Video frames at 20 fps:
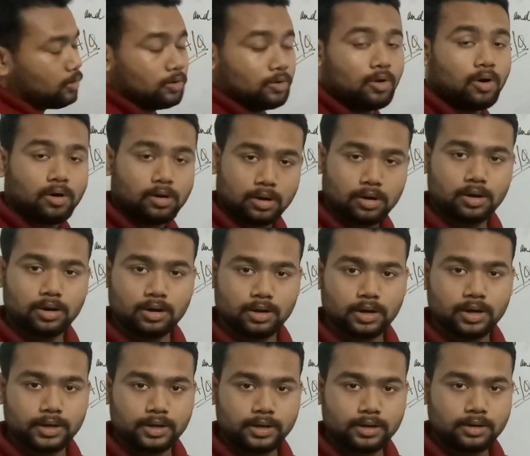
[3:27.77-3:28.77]
wrong.
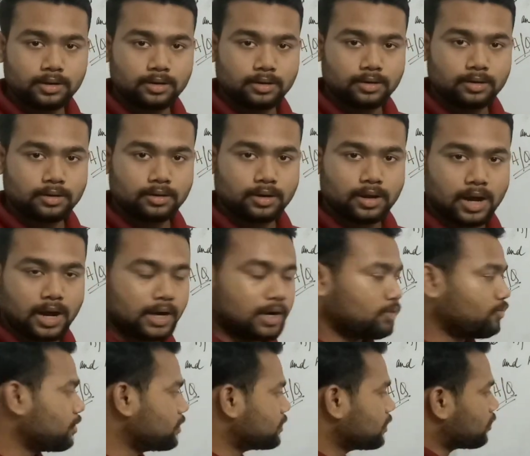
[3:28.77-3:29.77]
Got it?
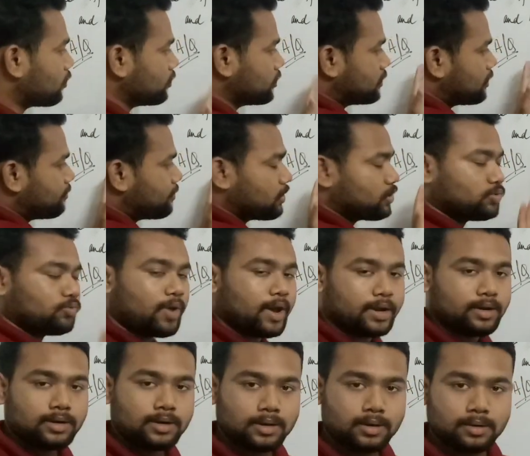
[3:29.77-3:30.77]
Otherwise the concept is
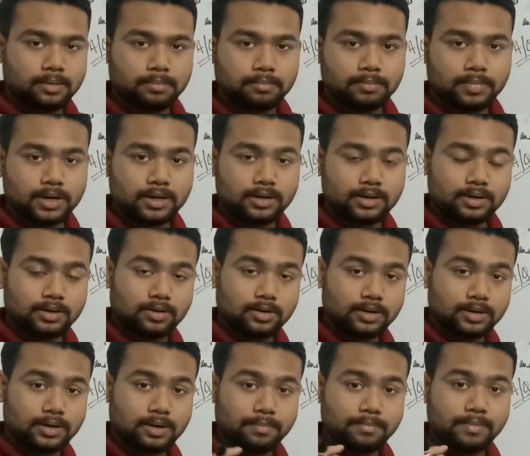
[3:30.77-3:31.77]
right, but
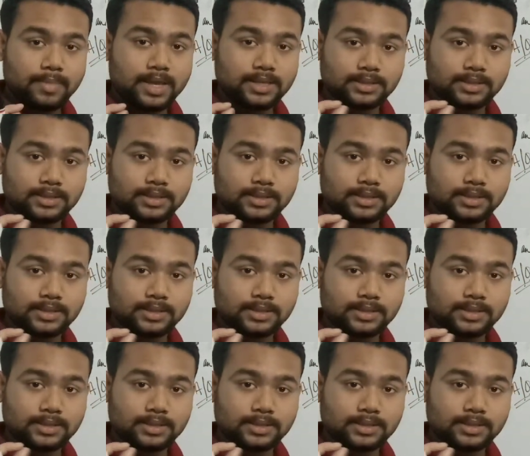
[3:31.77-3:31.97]
the